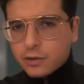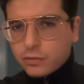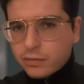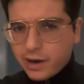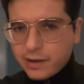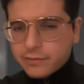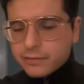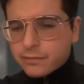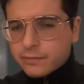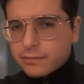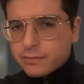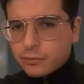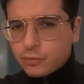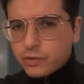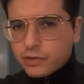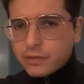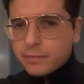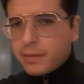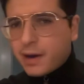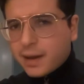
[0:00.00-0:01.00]
Rather,
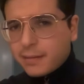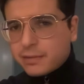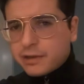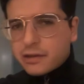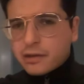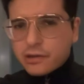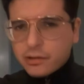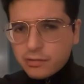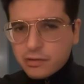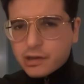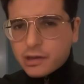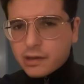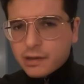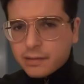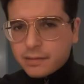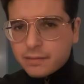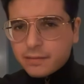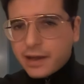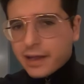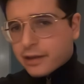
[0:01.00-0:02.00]
what the Bible is
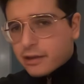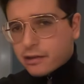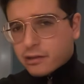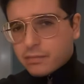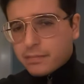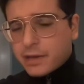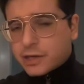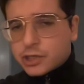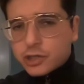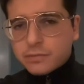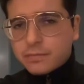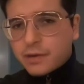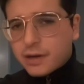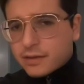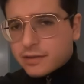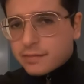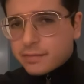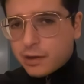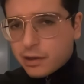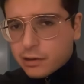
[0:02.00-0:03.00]
using, as mentioned
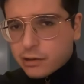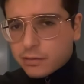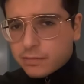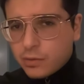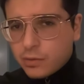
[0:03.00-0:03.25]
by the Apostle